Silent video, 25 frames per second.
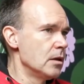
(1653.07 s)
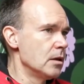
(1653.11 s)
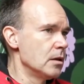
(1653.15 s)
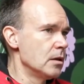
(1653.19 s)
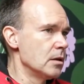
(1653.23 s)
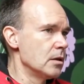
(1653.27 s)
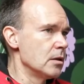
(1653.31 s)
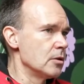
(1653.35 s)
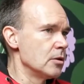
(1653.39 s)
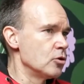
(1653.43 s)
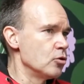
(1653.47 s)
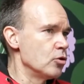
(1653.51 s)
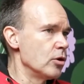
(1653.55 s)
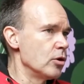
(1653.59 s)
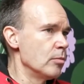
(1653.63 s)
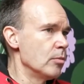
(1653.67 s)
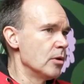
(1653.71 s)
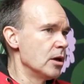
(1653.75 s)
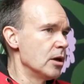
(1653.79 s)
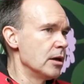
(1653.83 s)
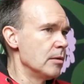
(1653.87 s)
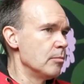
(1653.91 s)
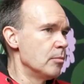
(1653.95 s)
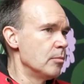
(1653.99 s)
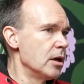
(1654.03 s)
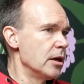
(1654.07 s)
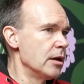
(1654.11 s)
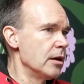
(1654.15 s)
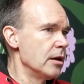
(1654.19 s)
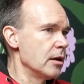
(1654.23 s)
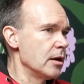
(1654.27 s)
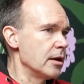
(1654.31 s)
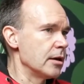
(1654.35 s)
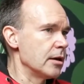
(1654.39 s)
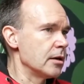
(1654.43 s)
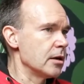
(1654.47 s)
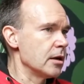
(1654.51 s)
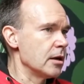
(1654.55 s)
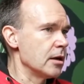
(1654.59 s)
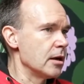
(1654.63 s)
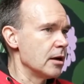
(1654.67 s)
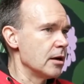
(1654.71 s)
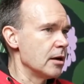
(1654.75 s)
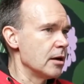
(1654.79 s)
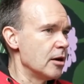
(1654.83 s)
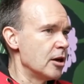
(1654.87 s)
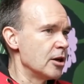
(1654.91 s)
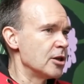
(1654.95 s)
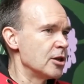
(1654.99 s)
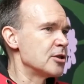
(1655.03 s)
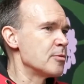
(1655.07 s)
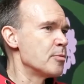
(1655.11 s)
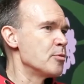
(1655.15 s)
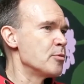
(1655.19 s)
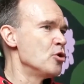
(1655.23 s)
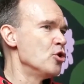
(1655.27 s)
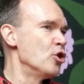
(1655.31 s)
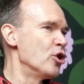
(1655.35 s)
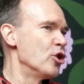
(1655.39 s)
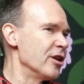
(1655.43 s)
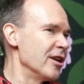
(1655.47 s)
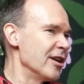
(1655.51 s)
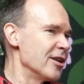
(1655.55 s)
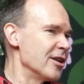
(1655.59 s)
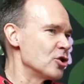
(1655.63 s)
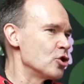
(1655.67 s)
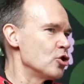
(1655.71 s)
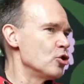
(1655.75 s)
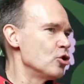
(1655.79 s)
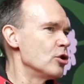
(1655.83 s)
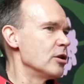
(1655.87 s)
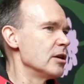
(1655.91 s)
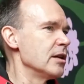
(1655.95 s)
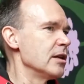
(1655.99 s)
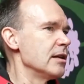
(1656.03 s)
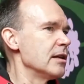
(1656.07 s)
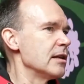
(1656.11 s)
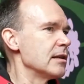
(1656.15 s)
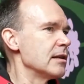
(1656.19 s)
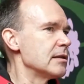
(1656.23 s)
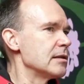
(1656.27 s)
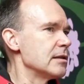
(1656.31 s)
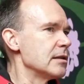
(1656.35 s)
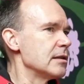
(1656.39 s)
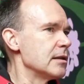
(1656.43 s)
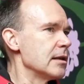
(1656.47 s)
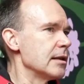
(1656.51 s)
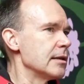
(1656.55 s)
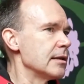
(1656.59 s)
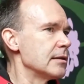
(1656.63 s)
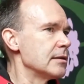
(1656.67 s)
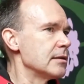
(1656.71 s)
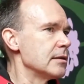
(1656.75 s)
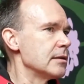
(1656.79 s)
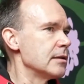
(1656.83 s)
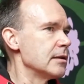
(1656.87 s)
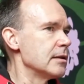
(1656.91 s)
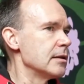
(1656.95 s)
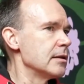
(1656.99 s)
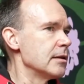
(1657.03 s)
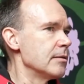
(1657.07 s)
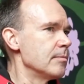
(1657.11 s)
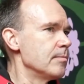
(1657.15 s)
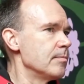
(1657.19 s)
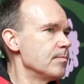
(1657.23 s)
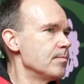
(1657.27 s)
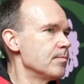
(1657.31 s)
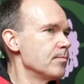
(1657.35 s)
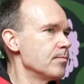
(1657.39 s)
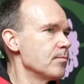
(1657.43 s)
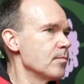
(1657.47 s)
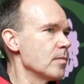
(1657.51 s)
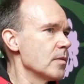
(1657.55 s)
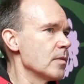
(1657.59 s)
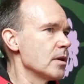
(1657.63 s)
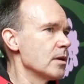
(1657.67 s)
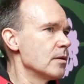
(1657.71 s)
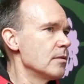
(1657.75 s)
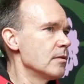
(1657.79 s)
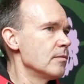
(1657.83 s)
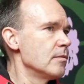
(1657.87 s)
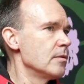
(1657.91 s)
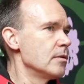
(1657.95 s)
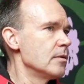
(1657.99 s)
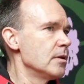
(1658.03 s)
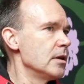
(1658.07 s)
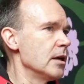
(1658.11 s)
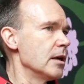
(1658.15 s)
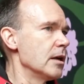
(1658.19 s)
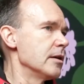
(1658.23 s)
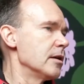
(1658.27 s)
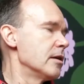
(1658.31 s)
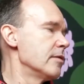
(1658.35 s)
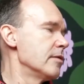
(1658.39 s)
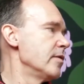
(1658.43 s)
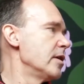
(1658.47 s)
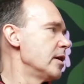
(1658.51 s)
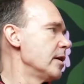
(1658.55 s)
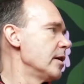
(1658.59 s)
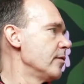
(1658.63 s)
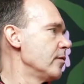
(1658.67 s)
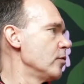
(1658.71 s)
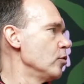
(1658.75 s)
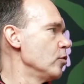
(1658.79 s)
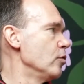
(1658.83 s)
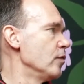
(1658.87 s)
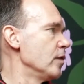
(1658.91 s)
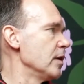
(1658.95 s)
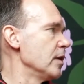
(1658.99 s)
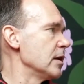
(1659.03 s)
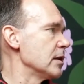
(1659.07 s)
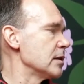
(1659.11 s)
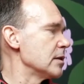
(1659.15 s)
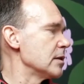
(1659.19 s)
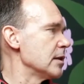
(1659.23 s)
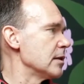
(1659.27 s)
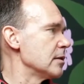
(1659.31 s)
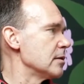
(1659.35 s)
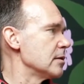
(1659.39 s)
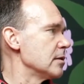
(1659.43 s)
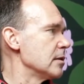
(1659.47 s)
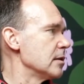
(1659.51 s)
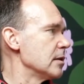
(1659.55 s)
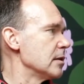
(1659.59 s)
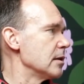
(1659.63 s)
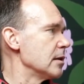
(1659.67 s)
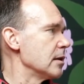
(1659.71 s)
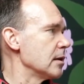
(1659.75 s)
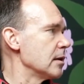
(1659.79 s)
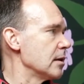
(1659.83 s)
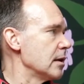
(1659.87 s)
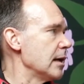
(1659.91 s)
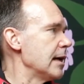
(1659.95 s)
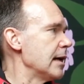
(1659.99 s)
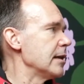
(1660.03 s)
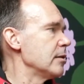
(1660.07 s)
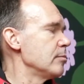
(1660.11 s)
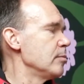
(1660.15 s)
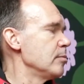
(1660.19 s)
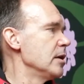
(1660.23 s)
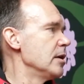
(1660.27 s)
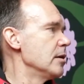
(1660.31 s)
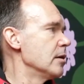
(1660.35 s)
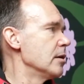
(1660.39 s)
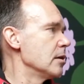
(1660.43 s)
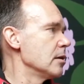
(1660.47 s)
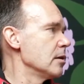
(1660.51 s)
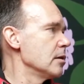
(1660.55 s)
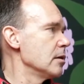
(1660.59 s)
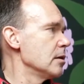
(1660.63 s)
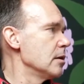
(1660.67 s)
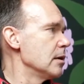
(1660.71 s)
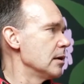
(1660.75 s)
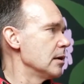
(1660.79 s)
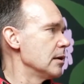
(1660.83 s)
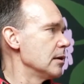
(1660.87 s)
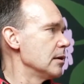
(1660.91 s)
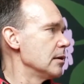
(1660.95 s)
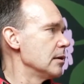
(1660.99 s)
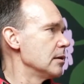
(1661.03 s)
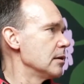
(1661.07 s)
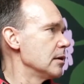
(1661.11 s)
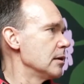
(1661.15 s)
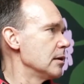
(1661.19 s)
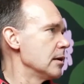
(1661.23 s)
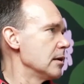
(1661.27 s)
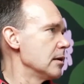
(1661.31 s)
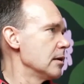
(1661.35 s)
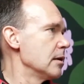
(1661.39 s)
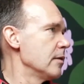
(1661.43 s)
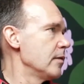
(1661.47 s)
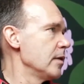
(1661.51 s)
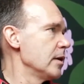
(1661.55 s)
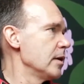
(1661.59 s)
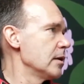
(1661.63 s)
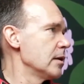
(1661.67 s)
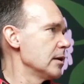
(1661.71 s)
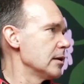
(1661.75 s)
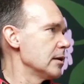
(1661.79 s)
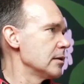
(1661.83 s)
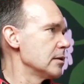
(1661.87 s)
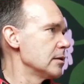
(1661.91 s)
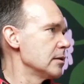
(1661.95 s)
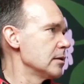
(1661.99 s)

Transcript: during my like entrepreneurial journey, that there are very few things that can't be done, and I think that